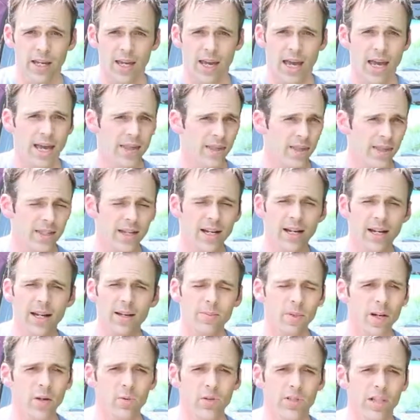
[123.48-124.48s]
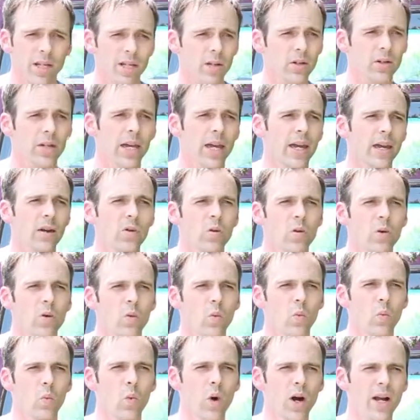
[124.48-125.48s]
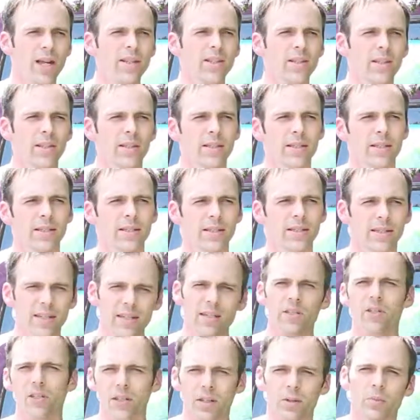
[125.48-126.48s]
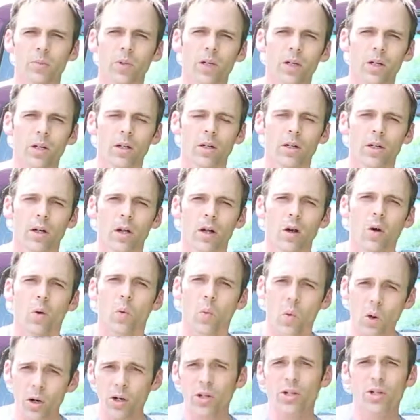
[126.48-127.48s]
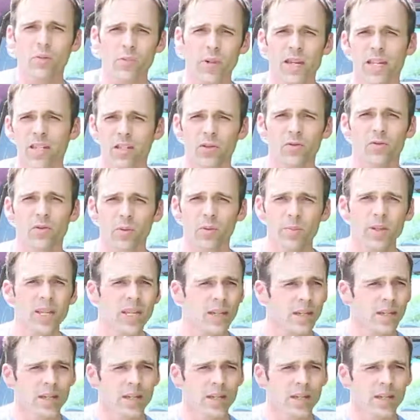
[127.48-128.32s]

at the time I was like, okay, what system works best for me?